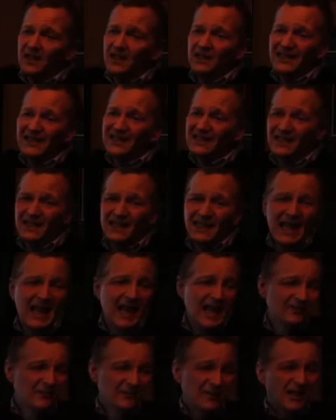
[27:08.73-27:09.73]
That's like a
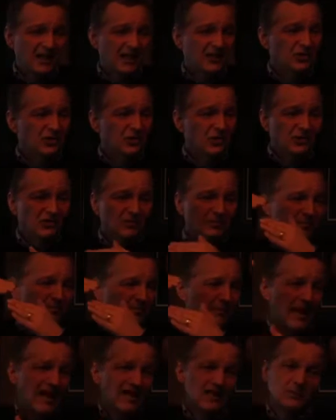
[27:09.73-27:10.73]
half-pager,
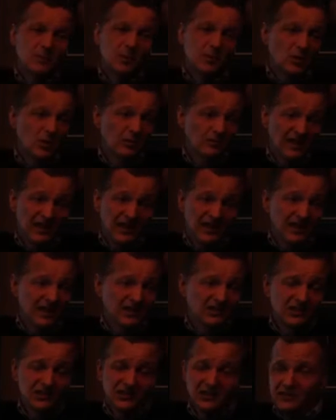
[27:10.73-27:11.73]
maximum 1
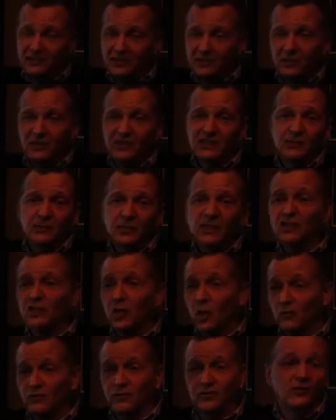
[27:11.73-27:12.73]
page. We just want an
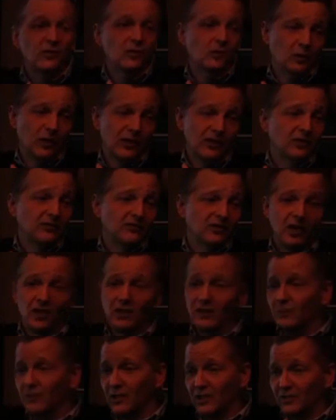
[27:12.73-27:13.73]
overview of what you've
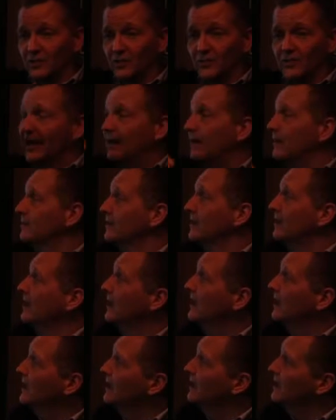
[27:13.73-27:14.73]
done and what you're about.
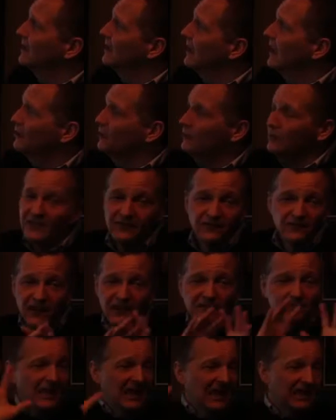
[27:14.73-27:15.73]
I don't need
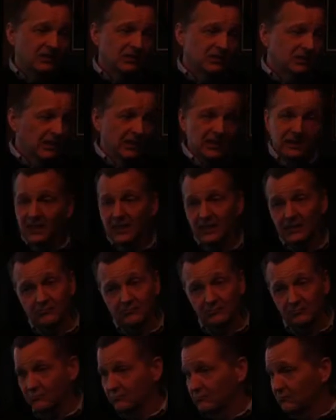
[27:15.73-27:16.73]
5 pages on that.
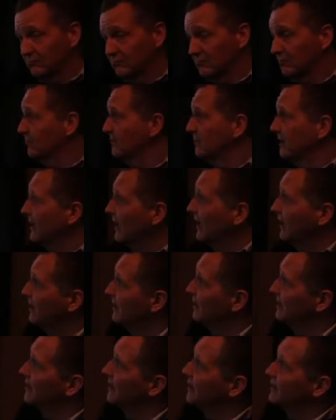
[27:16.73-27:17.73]
And
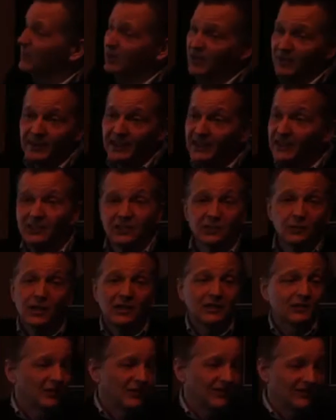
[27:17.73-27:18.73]
the assessment committee doesn't
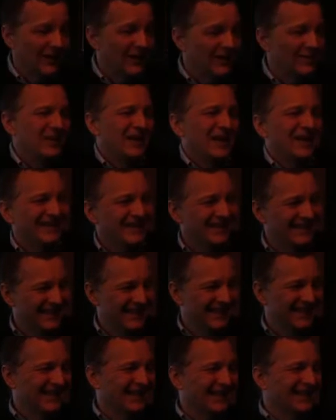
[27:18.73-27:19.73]
want to read 5 pages
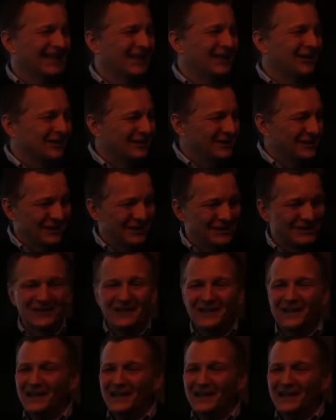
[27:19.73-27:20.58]
on that, I guarantee you.